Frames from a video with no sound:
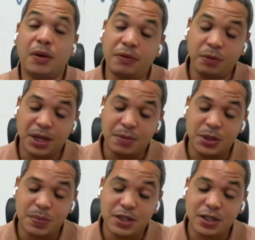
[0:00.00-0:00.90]
if you become
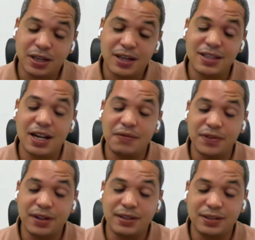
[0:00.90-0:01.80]
specialized and have
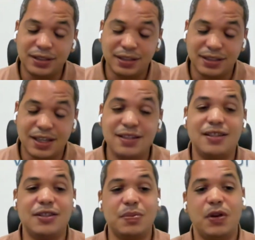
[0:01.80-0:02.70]
success in
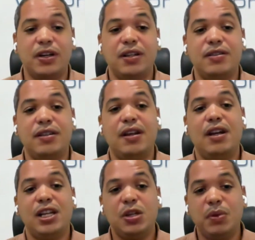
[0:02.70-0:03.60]
this market,
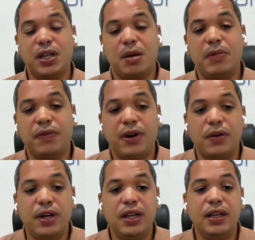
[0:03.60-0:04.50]
you become a
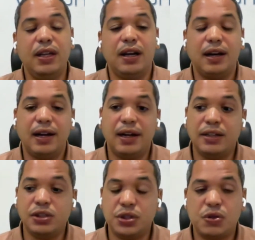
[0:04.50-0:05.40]
very
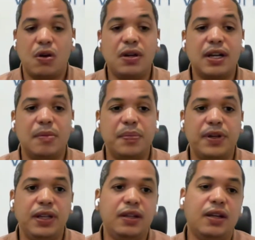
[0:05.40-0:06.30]
strong
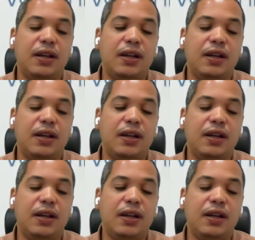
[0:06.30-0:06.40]
company